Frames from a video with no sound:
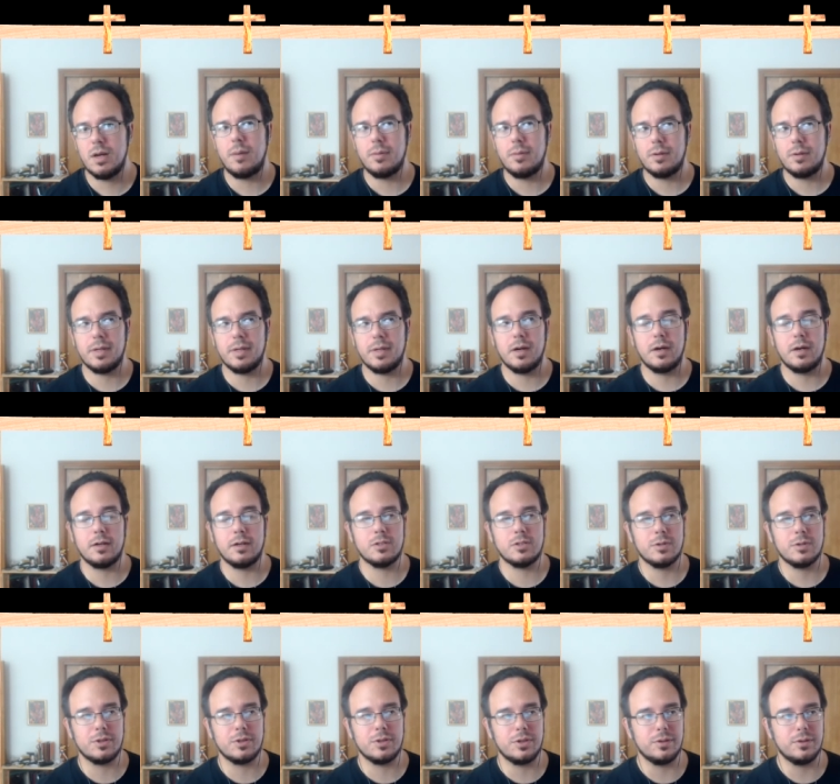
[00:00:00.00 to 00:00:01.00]
I'm going to be honest
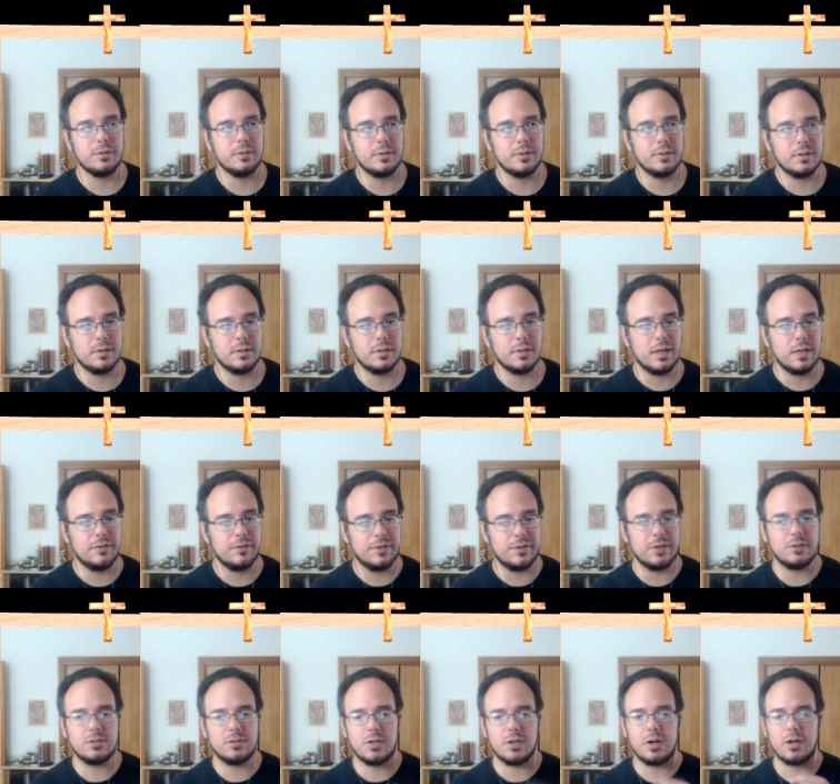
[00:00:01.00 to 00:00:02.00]
with you. If
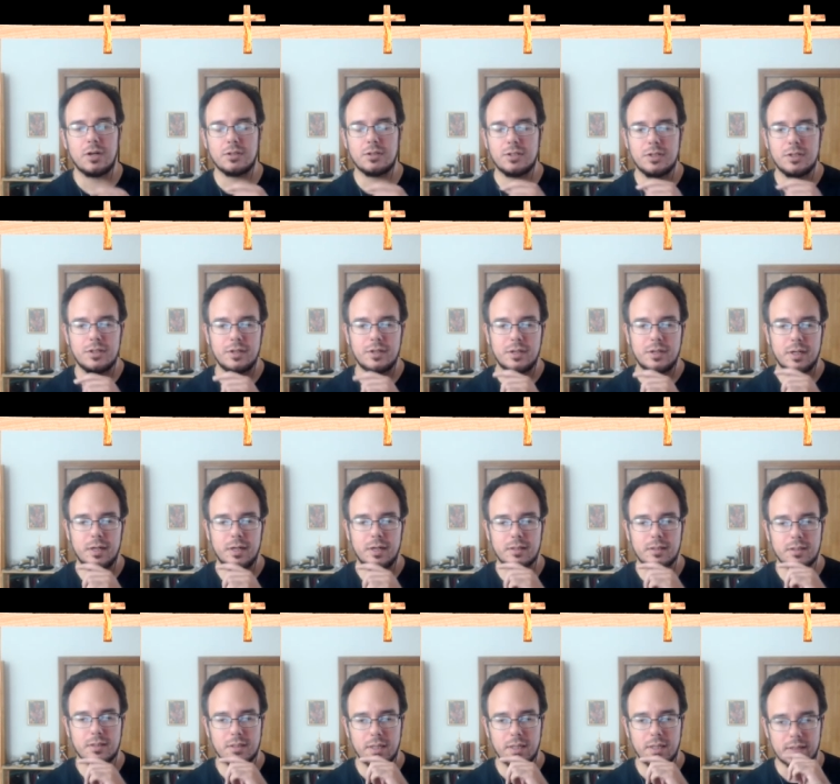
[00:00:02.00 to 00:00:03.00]
you talk to the United
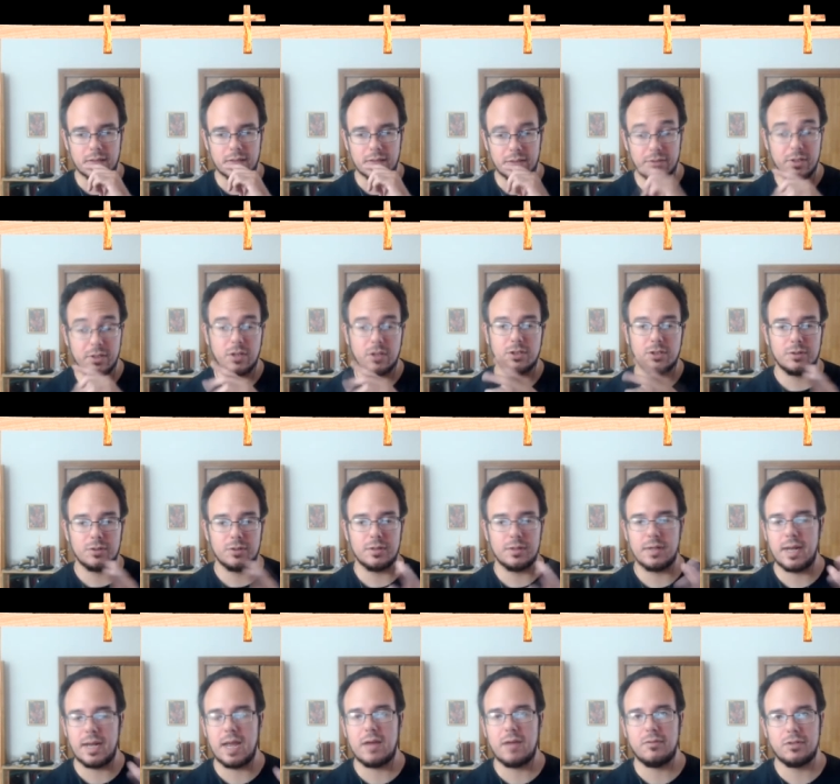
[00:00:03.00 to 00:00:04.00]
States, if you talk to
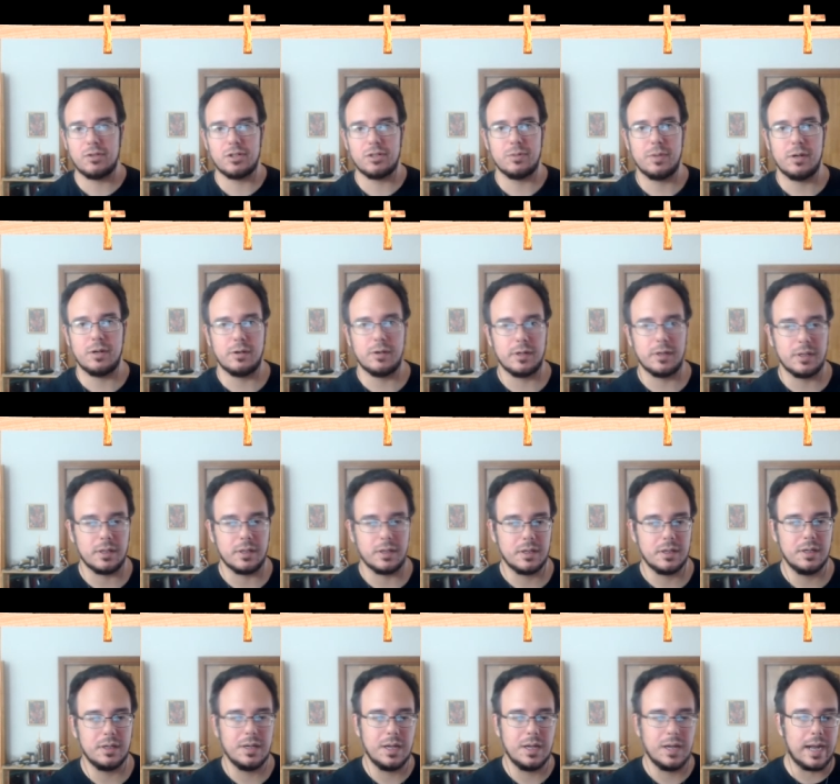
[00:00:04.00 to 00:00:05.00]
an average
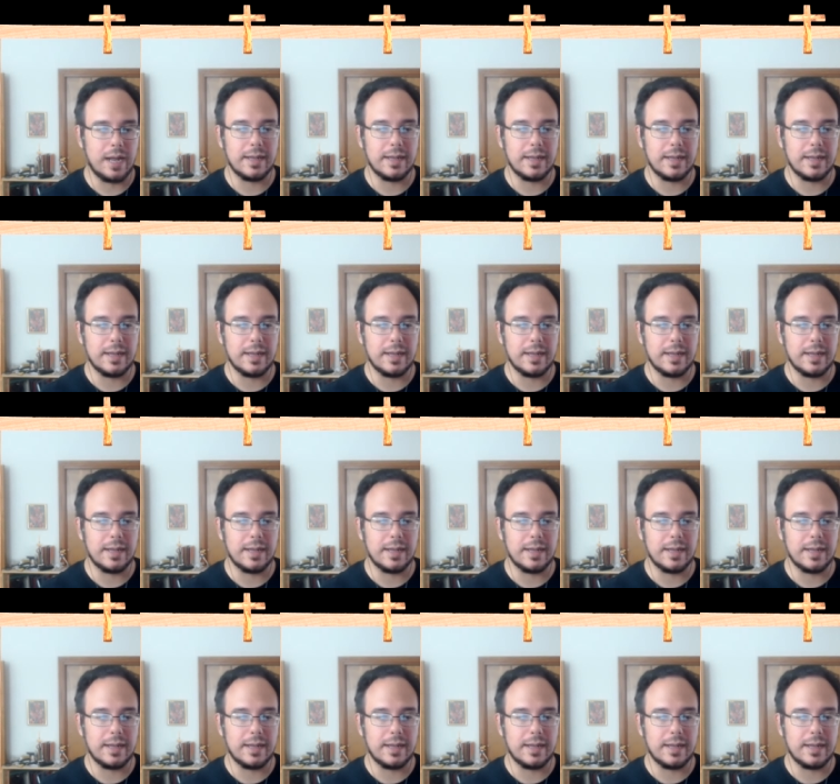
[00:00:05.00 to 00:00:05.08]
American,